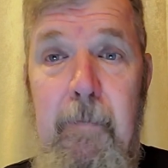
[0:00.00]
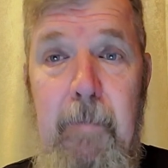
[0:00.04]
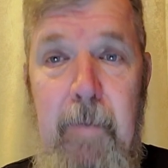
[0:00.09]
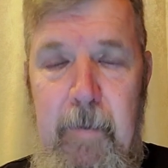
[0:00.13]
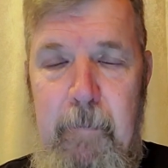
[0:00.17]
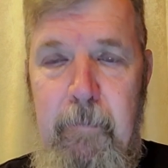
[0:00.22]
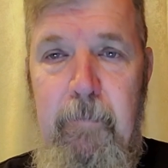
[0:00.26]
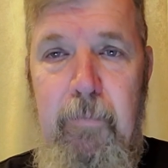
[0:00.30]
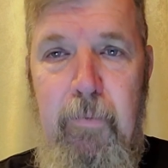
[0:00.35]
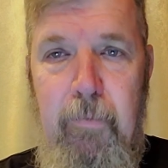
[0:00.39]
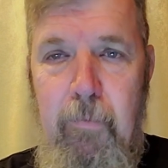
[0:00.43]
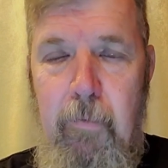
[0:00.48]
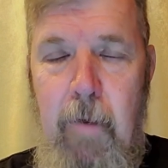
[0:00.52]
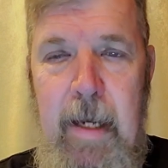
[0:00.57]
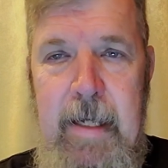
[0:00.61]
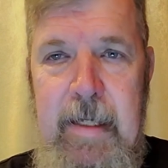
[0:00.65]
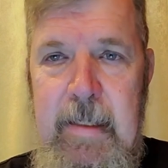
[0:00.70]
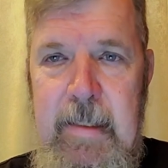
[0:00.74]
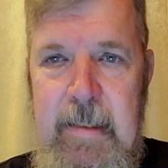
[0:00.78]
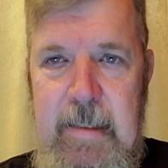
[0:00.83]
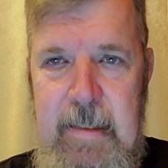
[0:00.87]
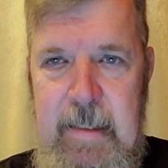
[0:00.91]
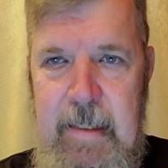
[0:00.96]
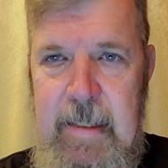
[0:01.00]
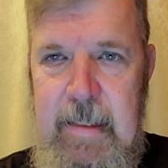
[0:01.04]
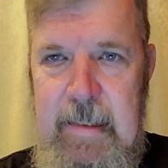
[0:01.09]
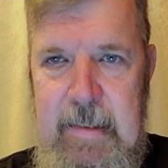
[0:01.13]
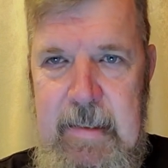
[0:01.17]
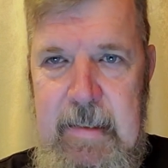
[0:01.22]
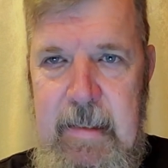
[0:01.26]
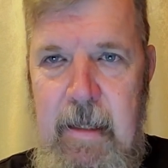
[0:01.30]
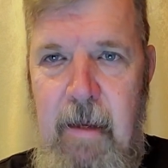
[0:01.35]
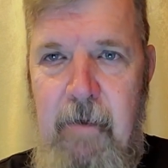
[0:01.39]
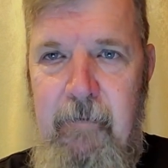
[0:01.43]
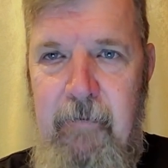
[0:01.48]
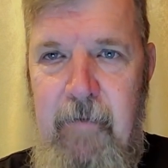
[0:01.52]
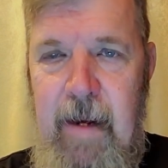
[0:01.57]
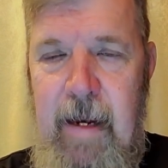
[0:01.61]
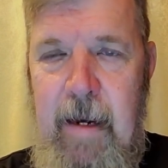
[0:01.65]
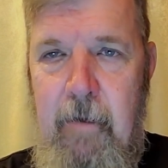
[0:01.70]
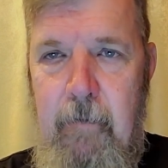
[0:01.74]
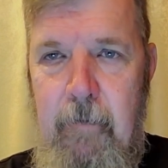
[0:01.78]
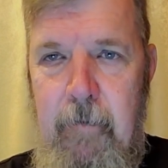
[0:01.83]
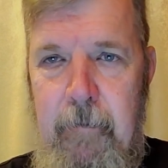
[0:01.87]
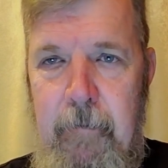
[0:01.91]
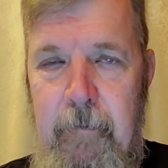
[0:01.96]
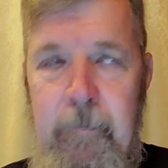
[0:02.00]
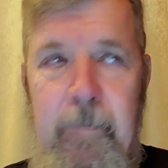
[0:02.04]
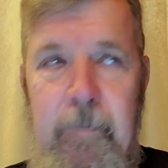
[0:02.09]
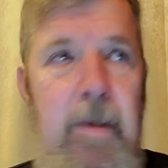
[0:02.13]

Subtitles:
but price this stuff out.